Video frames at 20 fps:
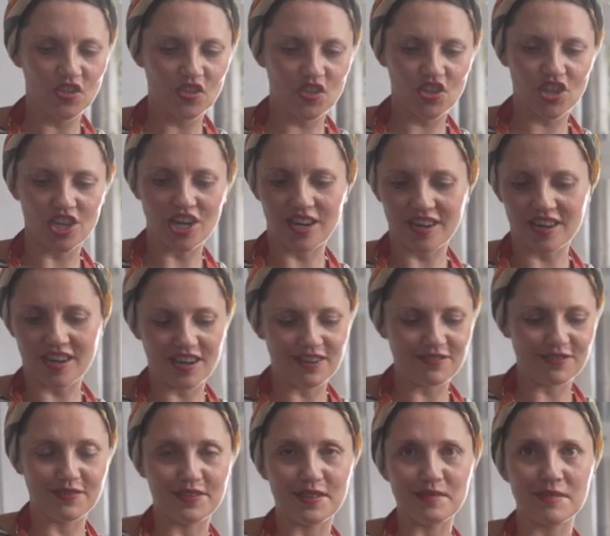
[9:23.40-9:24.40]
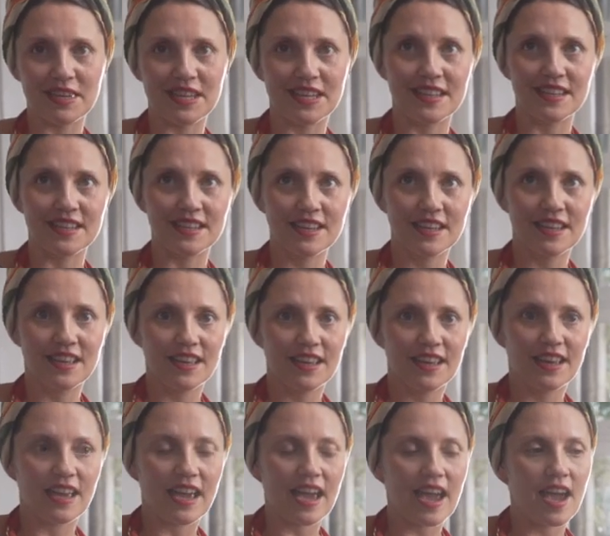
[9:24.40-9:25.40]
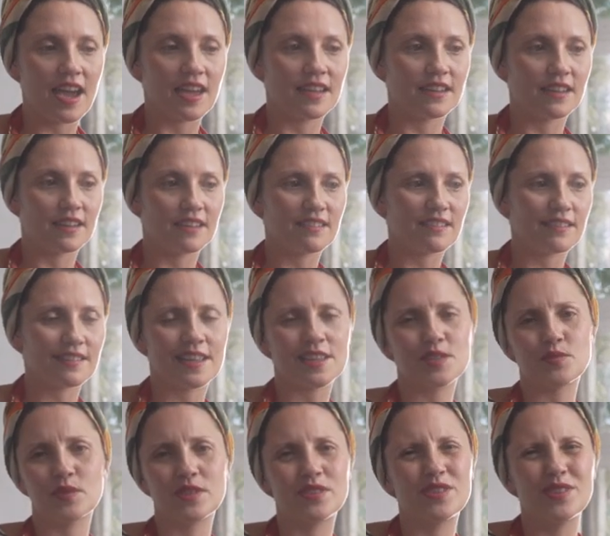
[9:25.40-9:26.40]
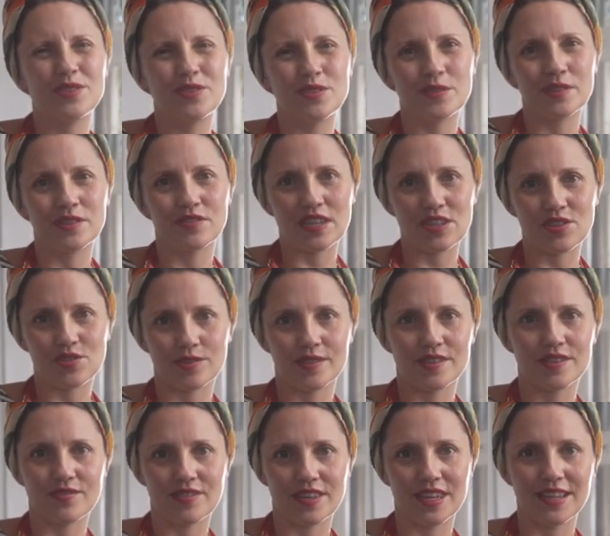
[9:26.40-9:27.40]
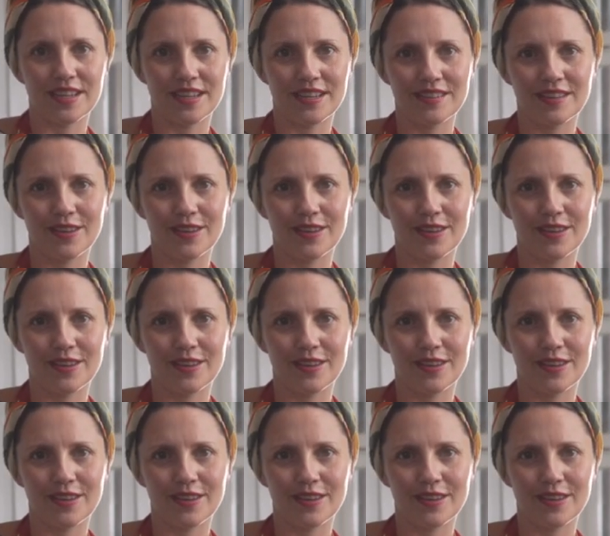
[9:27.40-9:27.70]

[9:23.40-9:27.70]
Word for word: chuck half of them in. And that's what you do in restaurants, really.